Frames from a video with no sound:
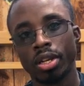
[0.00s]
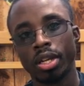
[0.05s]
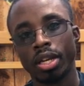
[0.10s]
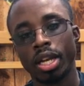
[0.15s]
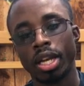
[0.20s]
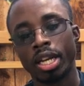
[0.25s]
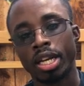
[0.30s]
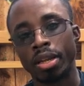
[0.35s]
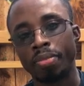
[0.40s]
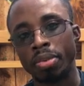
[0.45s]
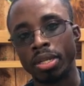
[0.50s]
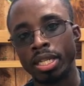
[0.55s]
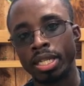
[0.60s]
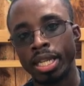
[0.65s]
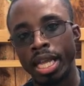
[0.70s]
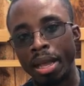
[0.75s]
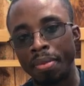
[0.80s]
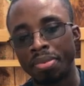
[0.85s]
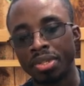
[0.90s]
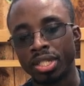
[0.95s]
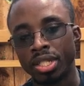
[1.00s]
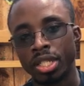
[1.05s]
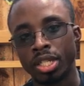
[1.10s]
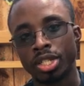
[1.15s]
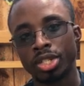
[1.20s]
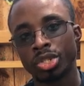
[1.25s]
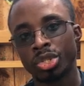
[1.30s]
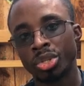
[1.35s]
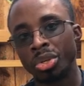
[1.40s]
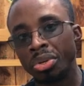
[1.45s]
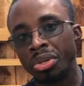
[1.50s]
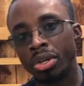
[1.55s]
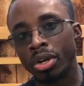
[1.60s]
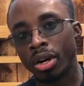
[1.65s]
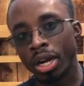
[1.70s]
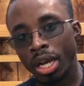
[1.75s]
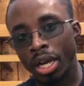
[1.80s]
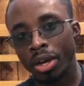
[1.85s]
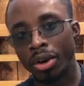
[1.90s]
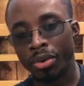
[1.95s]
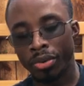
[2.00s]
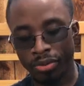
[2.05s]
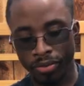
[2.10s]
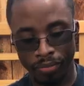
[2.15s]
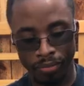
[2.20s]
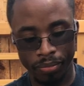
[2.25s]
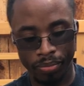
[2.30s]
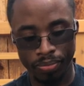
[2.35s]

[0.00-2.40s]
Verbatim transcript: and can be damaging to your health.